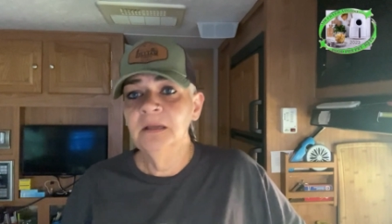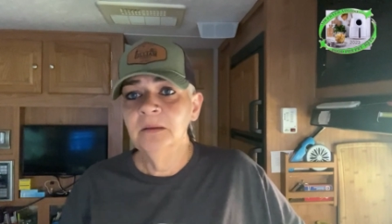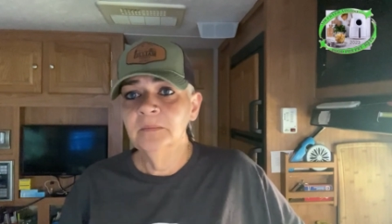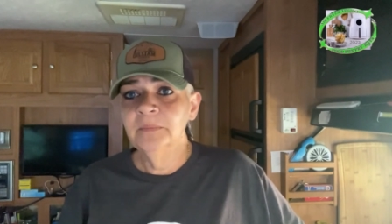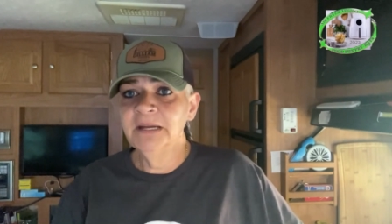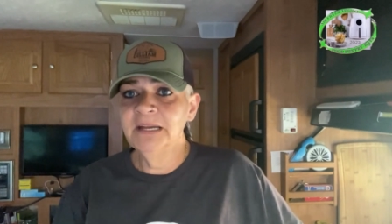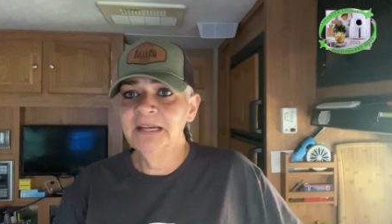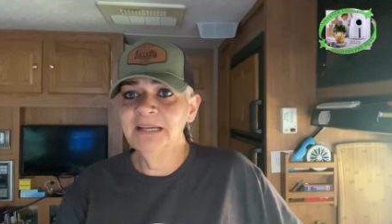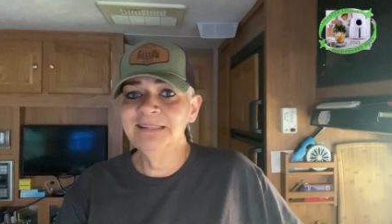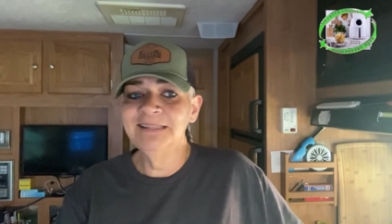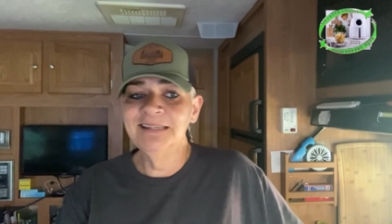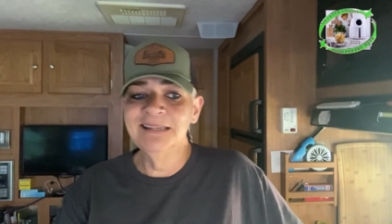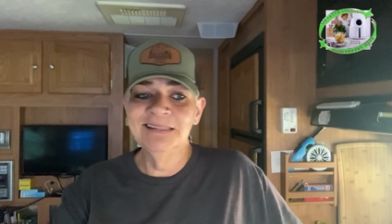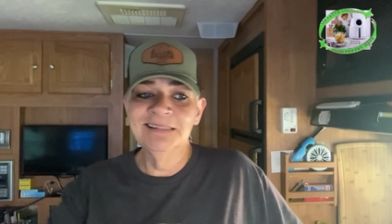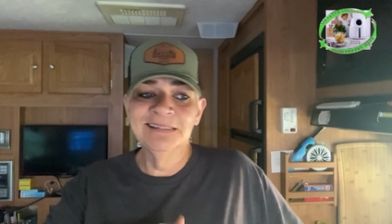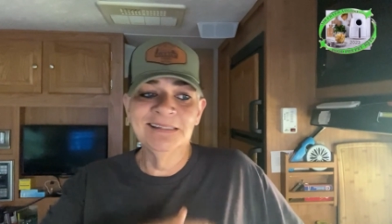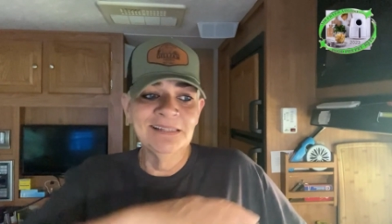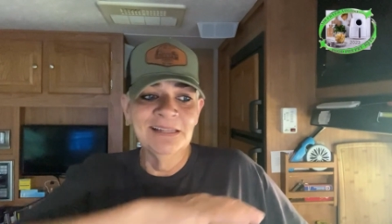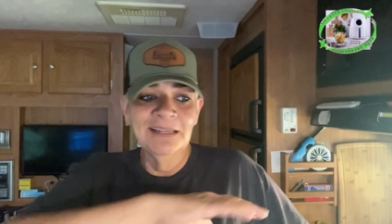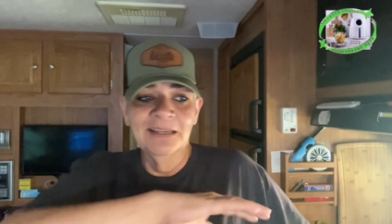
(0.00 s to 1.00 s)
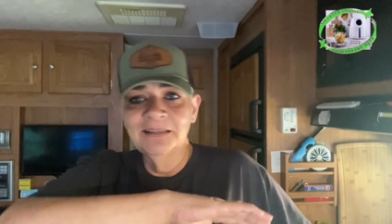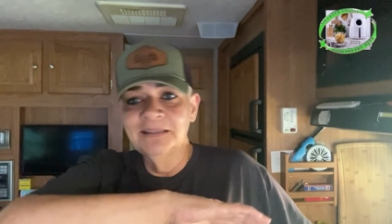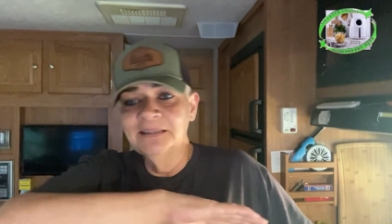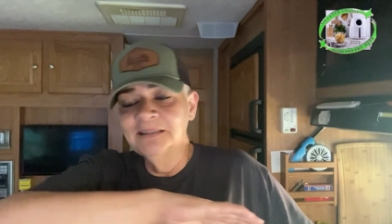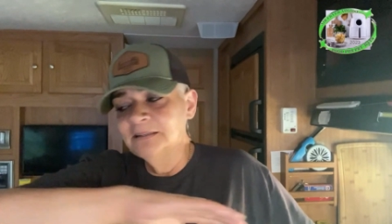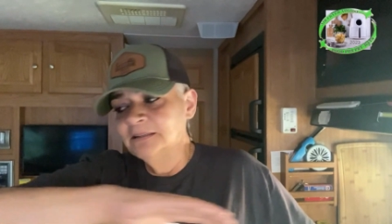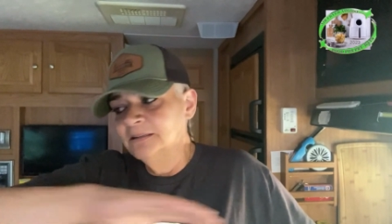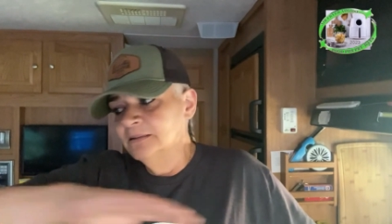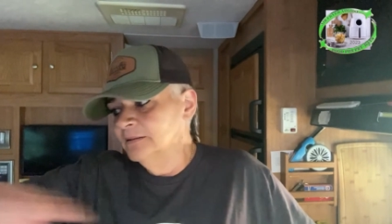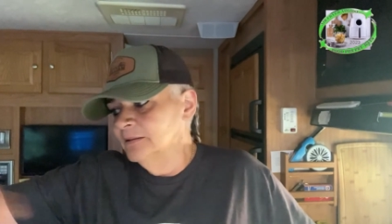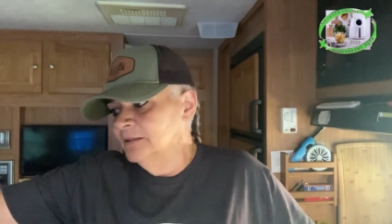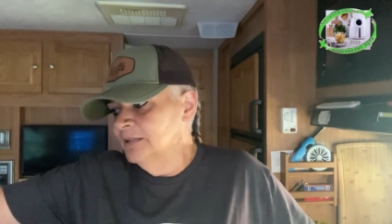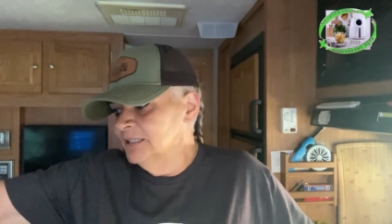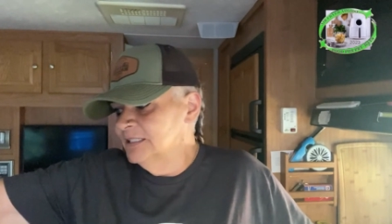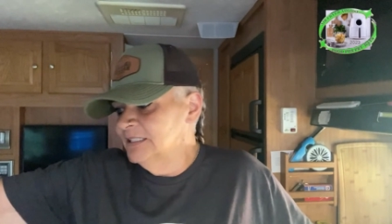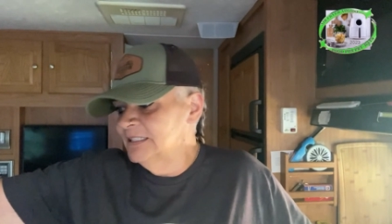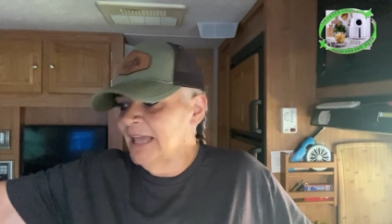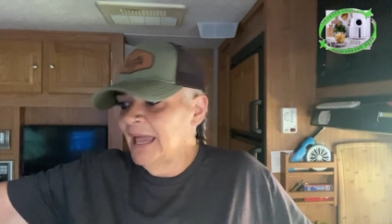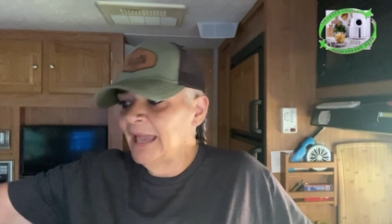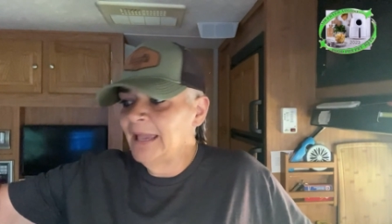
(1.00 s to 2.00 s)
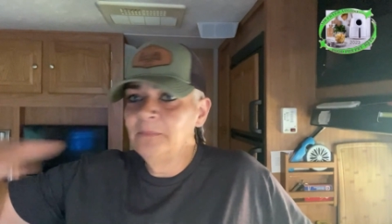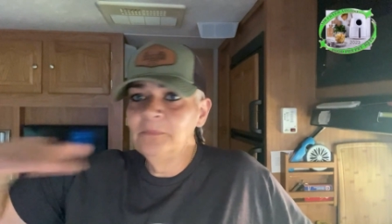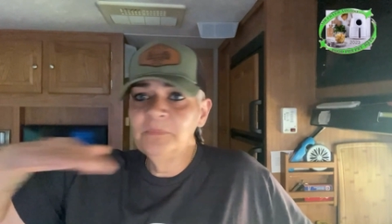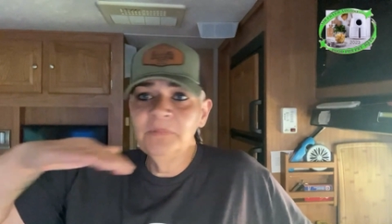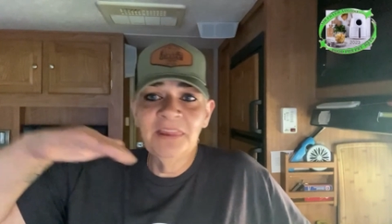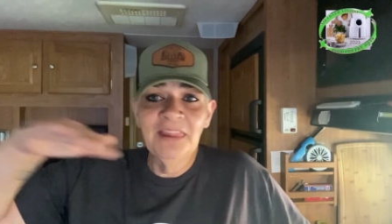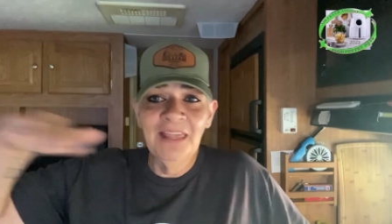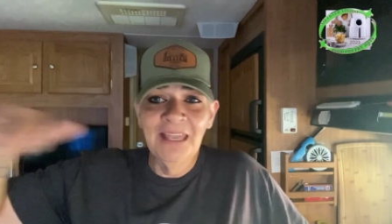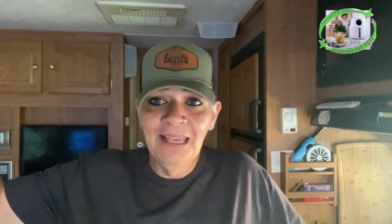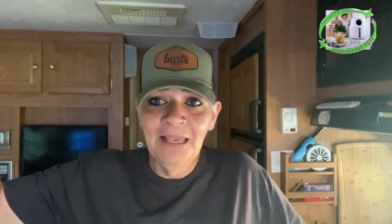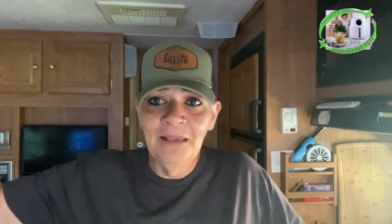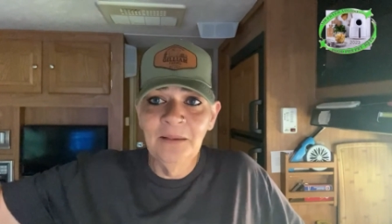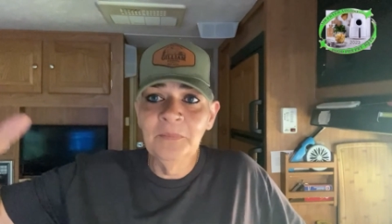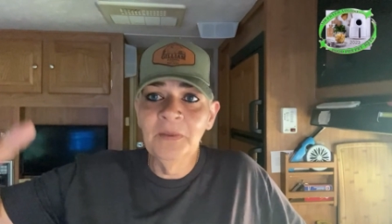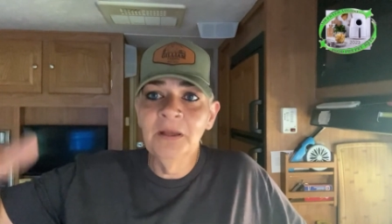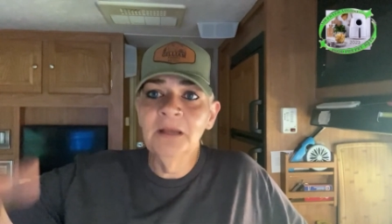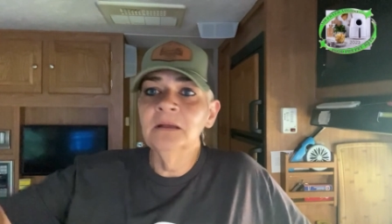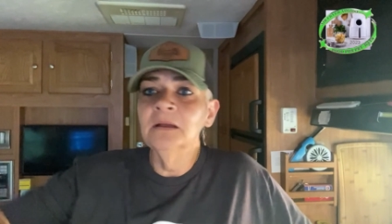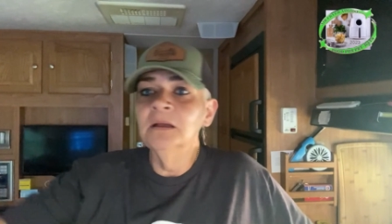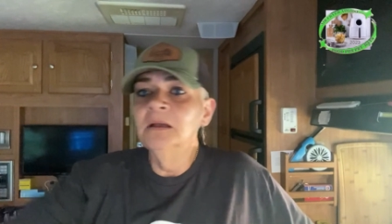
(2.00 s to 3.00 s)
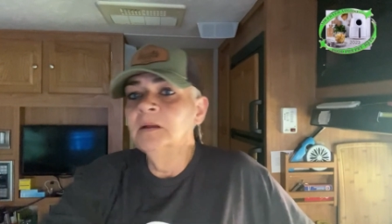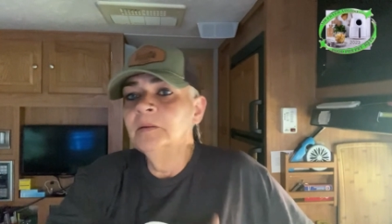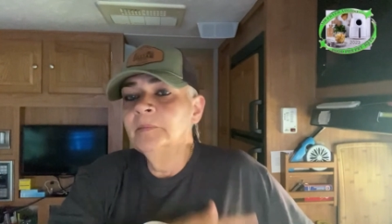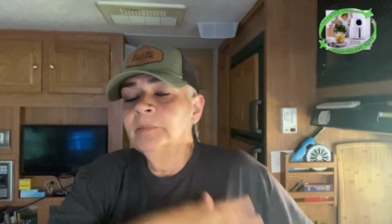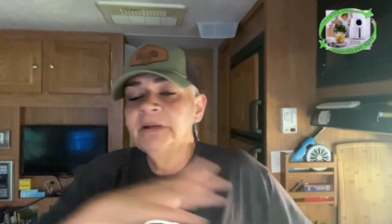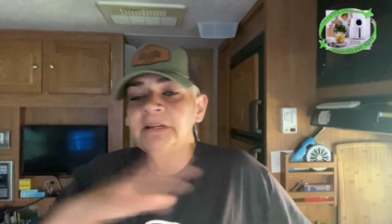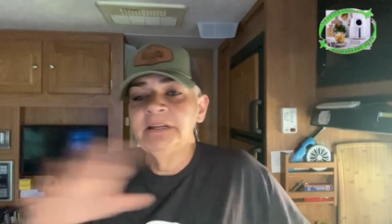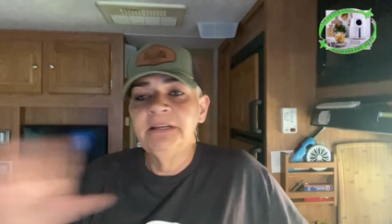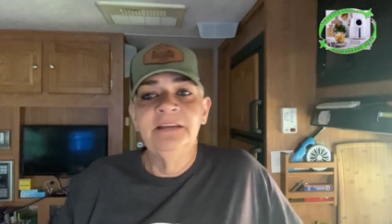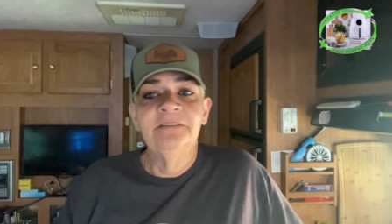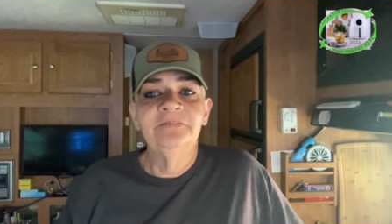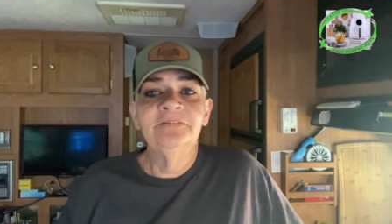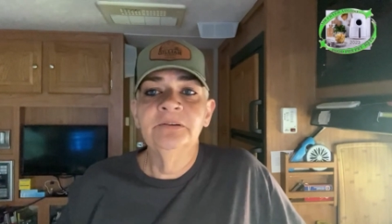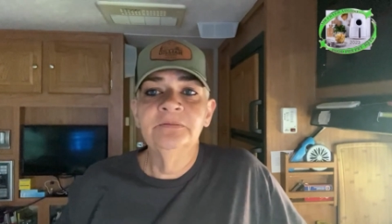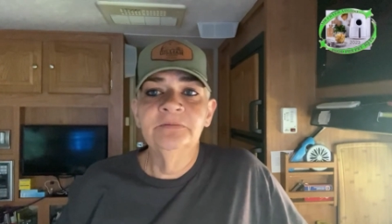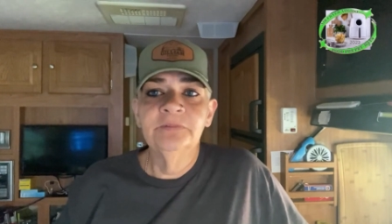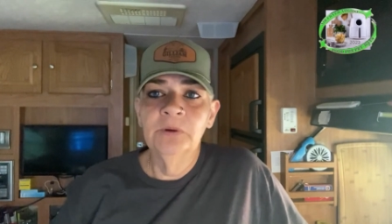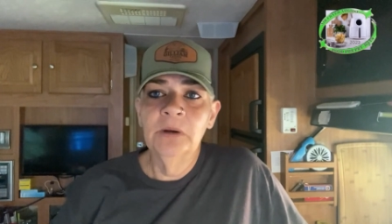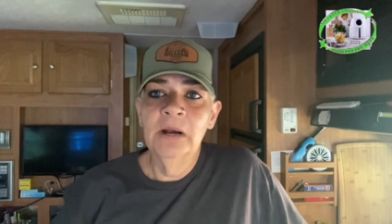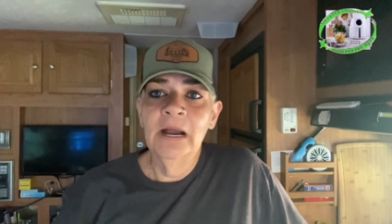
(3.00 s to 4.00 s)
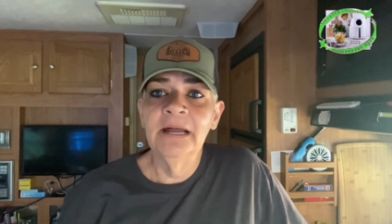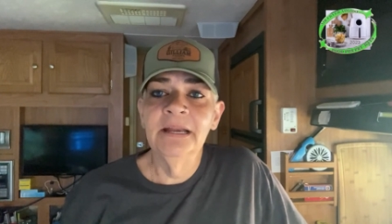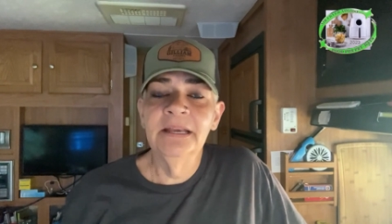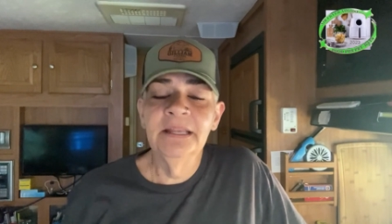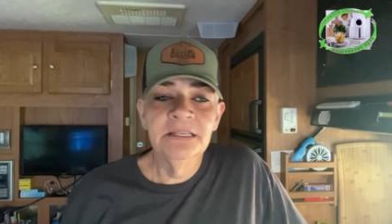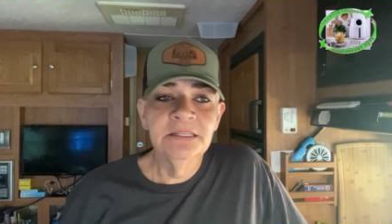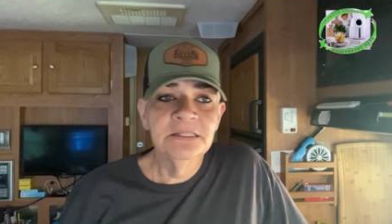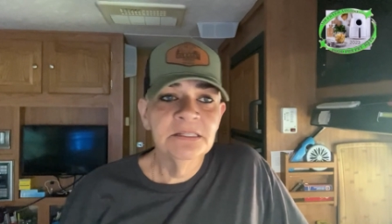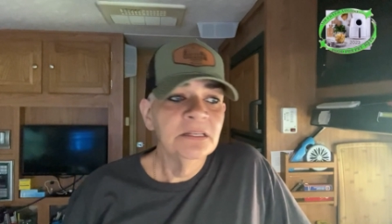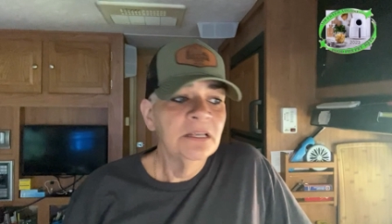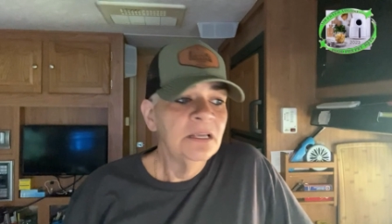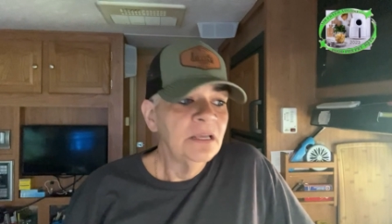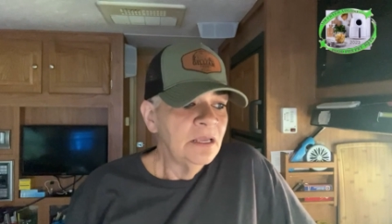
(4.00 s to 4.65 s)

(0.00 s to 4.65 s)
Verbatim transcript: because it's the same theme, but different varieties.